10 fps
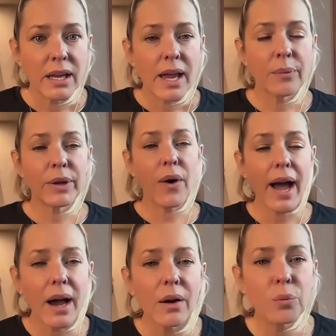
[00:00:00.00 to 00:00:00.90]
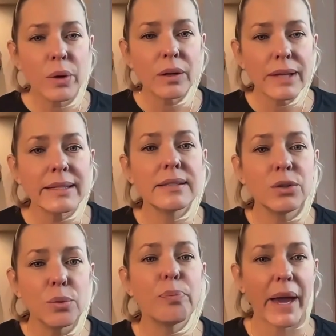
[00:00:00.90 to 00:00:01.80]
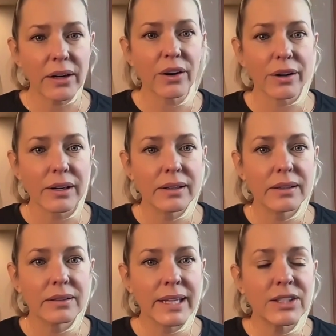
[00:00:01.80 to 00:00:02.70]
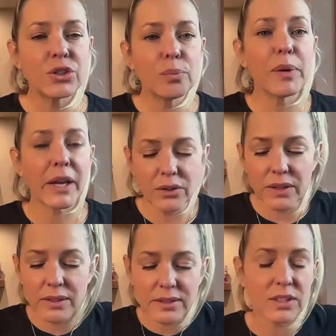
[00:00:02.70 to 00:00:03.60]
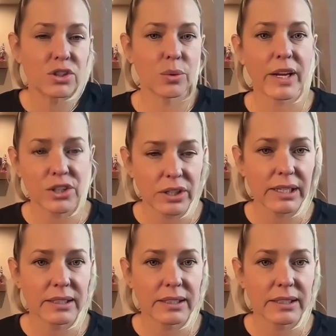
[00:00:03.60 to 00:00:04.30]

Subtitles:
And we go, let's do better. Let's do better than the situation.